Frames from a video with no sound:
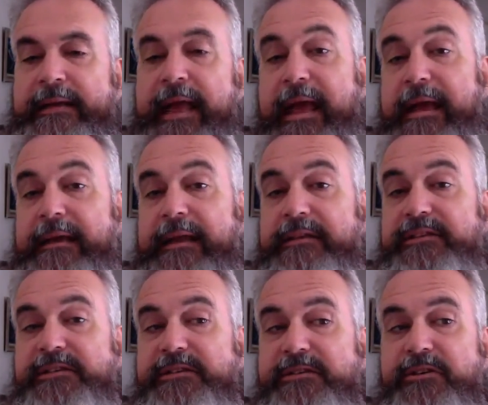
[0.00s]
And
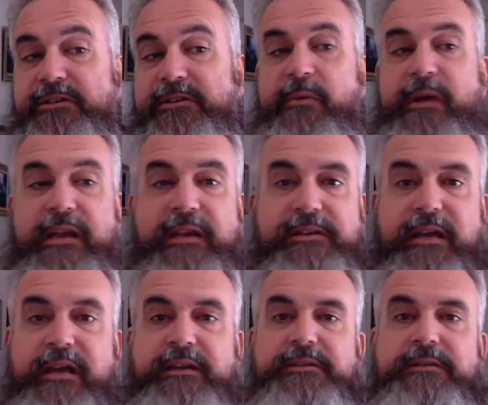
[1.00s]
that's just the way it is, I
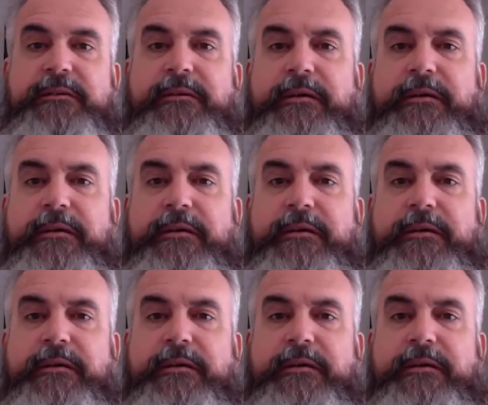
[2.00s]
guess.